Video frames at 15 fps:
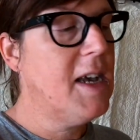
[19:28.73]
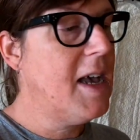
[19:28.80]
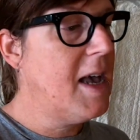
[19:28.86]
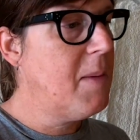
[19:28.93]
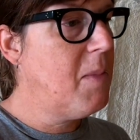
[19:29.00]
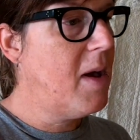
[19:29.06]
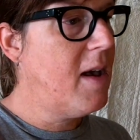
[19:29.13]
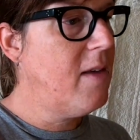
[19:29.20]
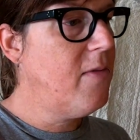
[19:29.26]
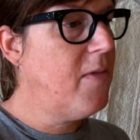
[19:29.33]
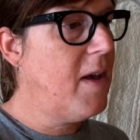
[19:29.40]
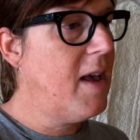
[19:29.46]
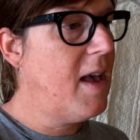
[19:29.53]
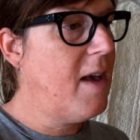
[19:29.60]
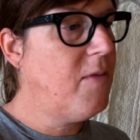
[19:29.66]

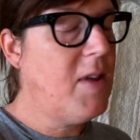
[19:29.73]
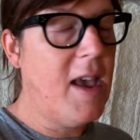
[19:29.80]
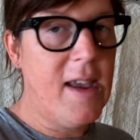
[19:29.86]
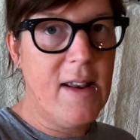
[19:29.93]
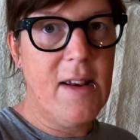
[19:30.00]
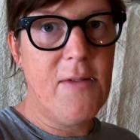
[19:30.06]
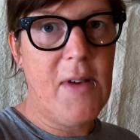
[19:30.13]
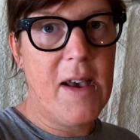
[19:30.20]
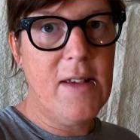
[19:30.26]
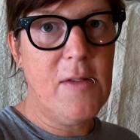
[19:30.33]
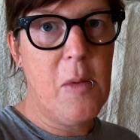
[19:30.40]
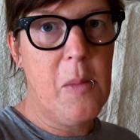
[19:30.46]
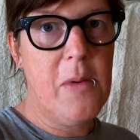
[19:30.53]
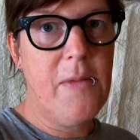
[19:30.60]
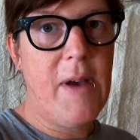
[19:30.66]
I've taken advice
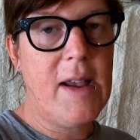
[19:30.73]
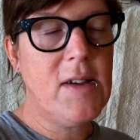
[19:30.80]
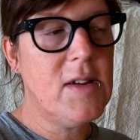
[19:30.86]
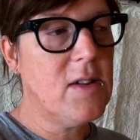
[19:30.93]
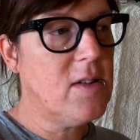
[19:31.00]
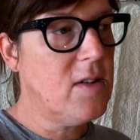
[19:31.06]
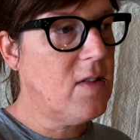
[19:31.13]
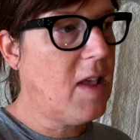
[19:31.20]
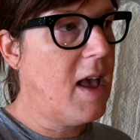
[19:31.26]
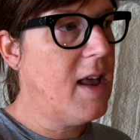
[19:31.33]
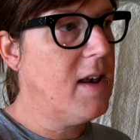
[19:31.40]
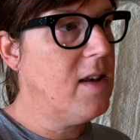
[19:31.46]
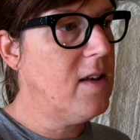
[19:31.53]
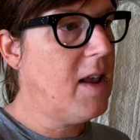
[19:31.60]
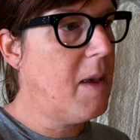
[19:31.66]
from professionals,
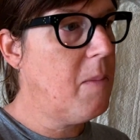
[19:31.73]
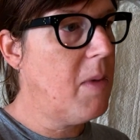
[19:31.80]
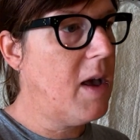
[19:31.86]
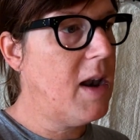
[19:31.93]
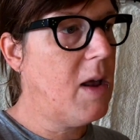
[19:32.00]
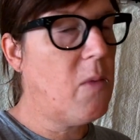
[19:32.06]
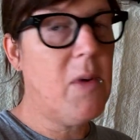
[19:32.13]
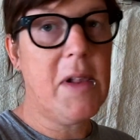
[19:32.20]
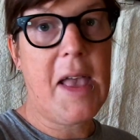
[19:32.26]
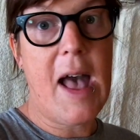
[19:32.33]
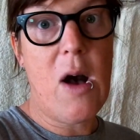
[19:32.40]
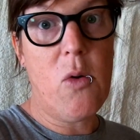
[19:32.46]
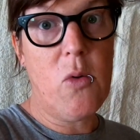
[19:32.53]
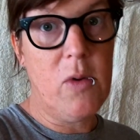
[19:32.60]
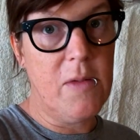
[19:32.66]
and I will
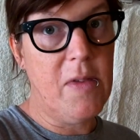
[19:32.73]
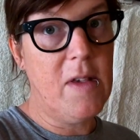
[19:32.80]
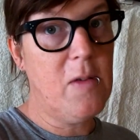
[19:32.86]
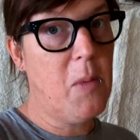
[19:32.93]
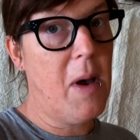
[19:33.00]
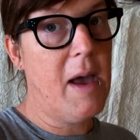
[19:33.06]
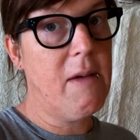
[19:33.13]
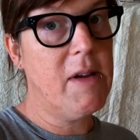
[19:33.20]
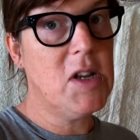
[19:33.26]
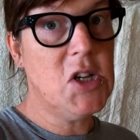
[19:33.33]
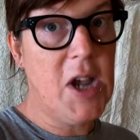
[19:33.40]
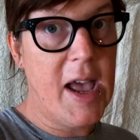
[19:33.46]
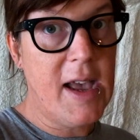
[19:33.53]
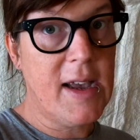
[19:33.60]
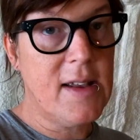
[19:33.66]
get all of this wiring
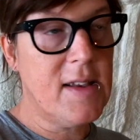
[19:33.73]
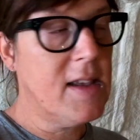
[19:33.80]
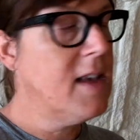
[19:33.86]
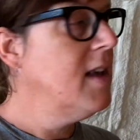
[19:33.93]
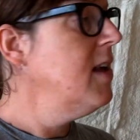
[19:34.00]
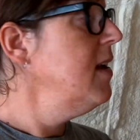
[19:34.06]
checked.